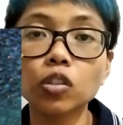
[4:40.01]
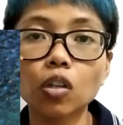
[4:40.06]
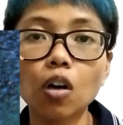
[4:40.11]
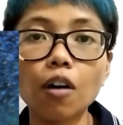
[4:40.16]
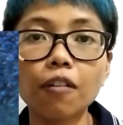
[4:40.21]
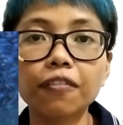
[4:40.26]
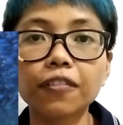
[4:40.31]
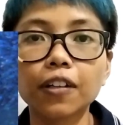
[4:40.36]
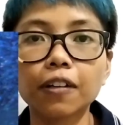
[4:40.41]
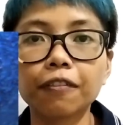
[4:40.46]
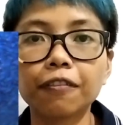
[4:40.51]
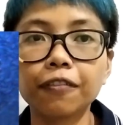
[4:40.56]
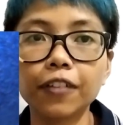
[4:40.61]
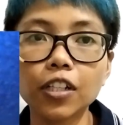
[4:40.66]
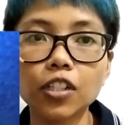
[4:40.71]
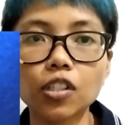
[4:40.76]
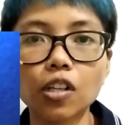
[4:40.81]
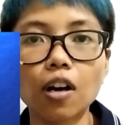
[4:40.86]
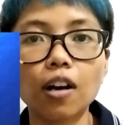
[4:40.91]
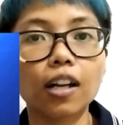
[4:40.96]
of the
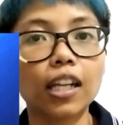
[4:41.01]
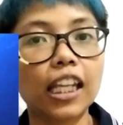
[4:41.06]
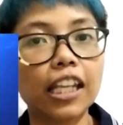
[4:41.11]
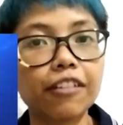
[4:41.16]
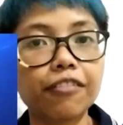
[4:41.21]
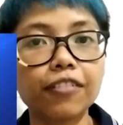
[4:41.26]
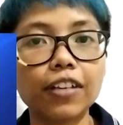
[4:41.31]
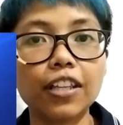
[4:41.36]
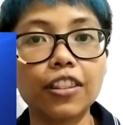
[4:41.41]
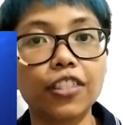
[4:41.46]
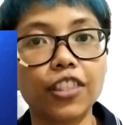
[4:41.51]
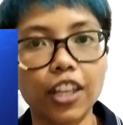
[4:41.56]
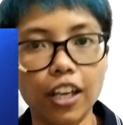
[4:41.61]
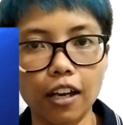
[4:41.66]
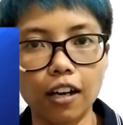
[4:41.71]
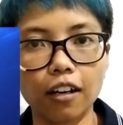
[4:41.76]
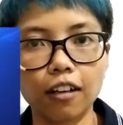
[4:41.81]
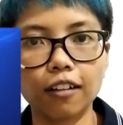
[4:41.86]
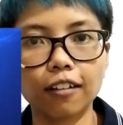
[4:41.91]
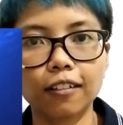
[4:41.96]
fish are live in
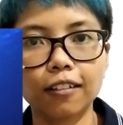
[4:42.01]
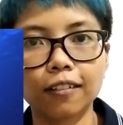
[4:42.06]
there.